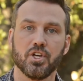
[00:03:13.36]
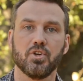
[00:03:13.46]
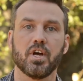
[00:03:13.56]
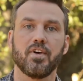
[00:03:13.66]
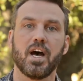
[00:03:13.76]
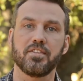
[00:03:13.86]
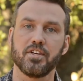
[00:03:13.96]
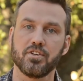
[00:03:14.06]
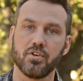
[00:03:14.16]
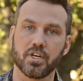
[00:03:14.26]
You have
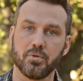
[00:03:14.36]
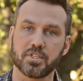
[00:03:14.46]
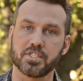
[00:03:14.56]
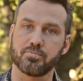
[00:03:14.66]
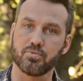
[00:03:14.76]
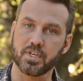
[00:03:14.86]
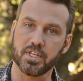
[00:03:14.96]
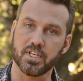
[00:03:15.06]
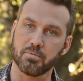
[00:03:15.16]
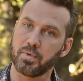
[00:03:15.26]
hatha yoga, which is
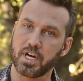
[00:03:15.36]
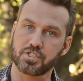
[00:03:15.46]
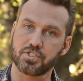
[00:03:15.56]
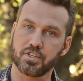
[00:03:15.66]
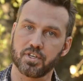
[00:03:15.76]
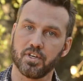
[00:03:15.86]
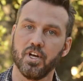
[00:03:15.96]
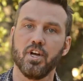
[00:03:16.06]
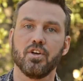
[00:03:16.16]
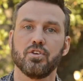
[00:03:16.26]
breathing and posture.
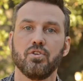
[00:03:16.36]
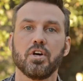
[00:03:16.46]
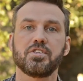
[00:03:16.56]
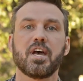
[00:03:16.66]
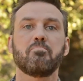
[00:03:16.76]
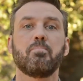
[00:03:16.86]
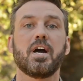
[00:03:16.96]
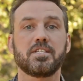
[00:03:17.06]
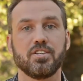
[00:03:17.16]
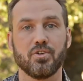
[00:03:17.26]
You also have
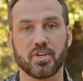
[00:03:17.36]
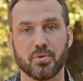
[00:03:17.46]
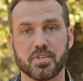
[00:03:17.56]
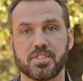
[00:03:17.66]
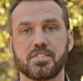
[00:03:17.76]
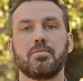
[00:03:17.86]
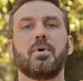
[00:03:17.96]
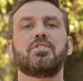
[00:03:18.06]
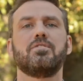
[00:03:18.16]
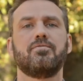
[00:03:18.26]
bhakti yoga, which is
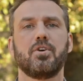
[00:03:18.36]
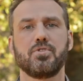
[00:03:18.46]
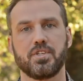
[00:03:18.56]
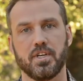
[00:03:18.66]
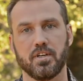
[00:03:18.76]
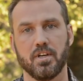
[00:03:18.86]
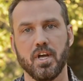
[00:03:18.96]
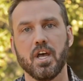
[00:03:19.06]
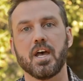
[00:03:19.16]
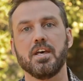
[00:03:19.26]
about devotion.
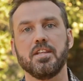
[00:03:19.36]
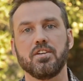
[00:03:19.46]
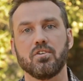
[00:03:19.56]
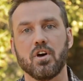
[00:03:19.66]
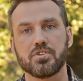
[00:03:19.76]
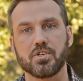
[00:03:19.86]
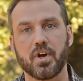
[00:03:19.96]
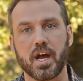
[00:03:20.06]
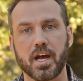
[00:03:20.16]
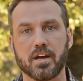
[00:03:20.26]
And then you also
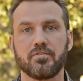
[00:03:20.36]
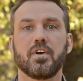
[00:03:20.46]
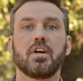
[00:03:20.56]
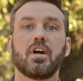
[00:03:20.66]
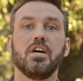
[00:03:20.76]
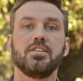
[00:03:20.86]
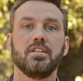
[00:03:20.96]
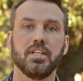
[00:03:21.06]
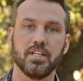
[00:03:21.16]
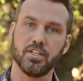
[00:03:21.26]
have
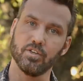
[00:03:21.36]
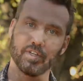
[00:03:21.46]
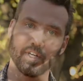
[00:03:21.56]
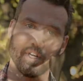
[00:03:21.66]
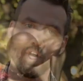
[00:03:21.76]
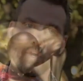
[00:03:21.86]
kundalini yoga,